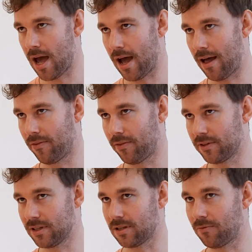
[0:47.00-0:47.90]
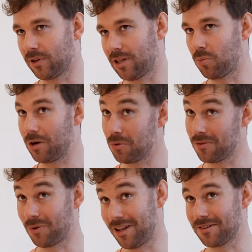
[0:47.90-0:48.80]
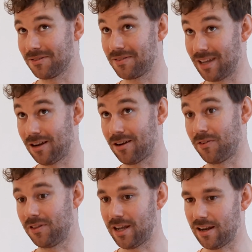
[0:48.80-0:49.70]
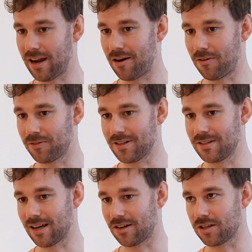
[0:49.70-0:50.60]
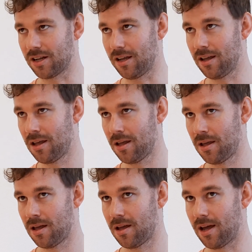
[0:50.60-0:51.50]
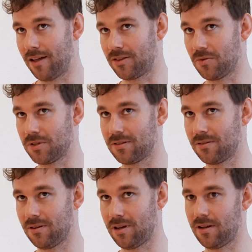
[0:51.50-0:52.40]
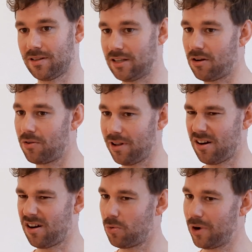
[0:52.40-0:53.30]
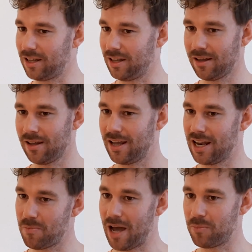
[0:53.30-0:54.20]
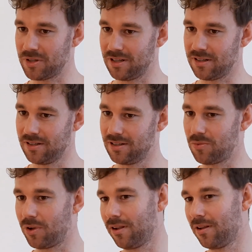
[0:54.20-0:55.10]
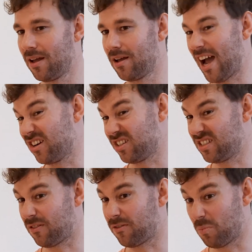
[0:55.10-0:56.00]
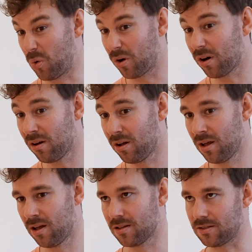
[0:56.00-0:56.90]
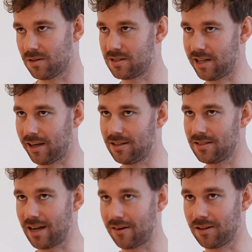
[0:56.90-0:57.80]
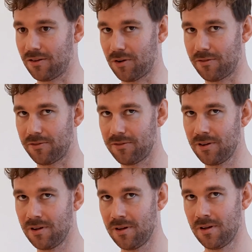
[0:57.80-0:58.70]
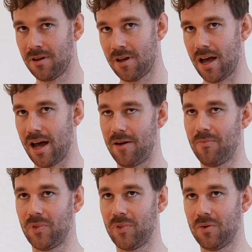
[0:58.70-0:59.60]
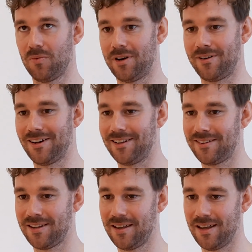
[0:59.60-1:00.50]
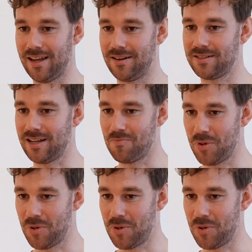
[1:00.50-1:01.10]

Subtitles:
And it's something that we really should think of and take care of, that it's actually those that are already in a bad position that will actually suffer more. So it's like in this narrative of we are not in the same